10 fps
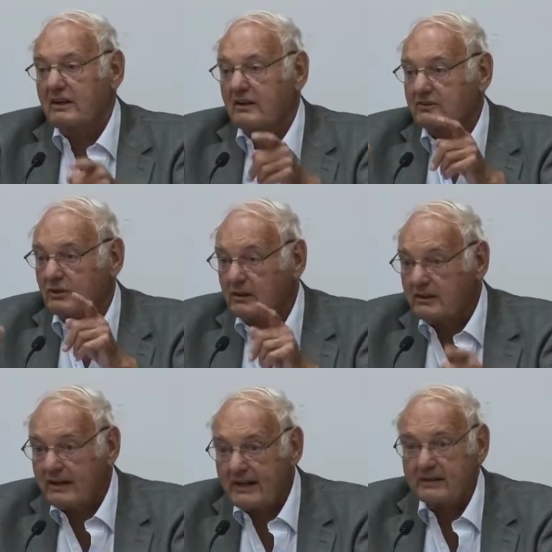uh,
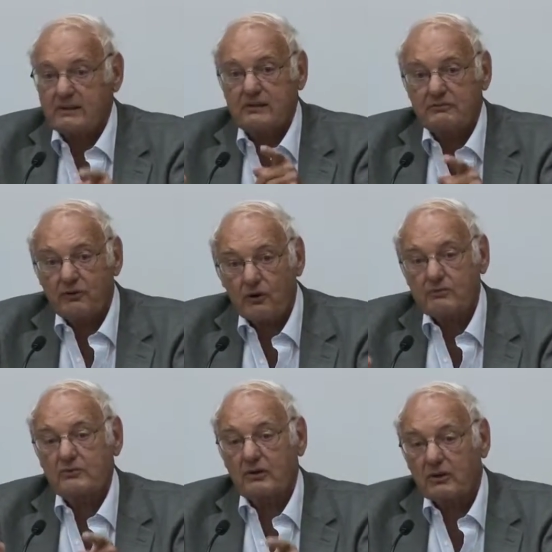solidarity
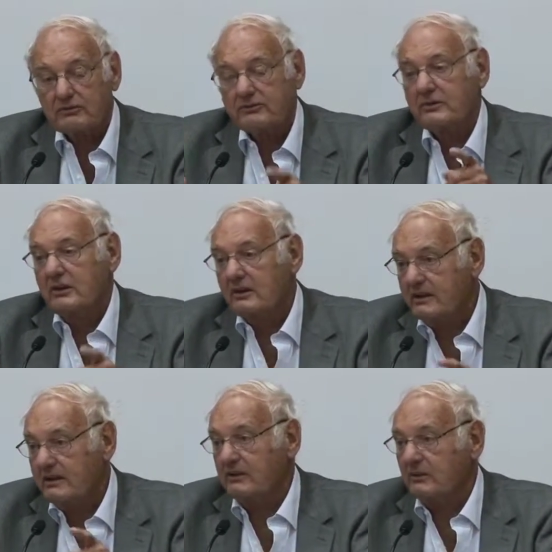forms of,
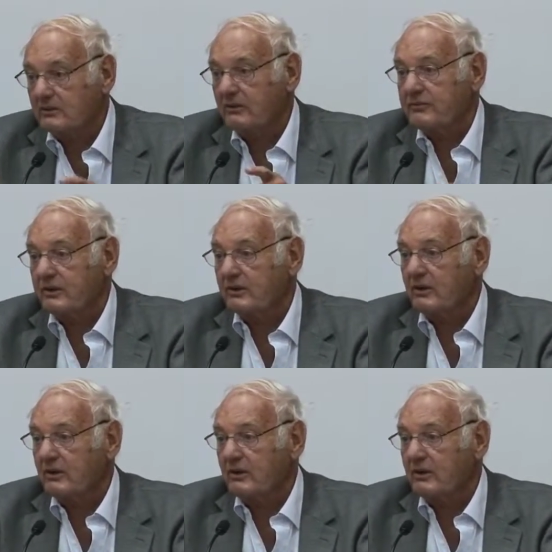of, the